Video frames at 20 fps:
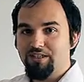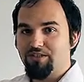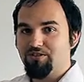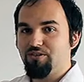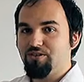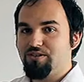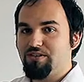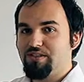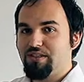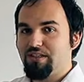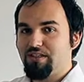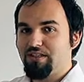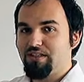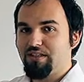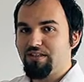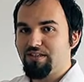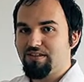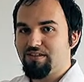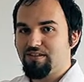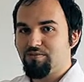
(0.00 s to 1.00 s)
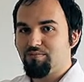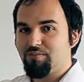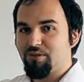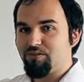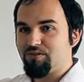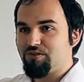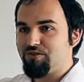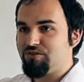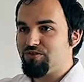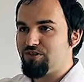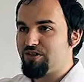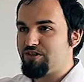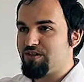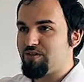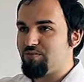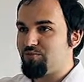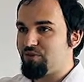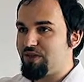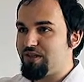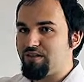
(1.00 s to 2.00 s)
don't say that it's about just
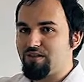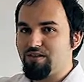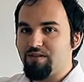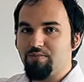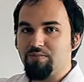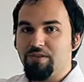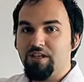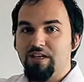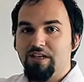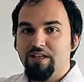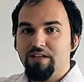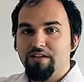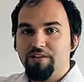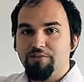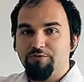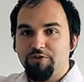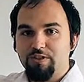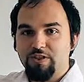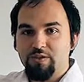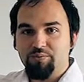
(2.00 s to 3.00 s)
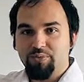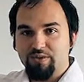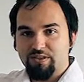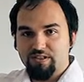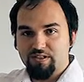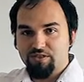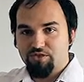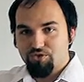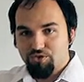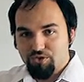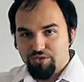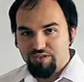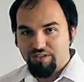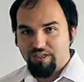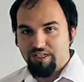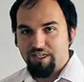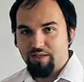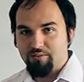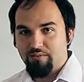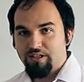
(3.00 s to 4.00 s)
some random first-person shooter
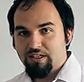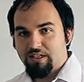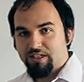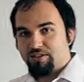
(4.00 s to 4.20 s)
game.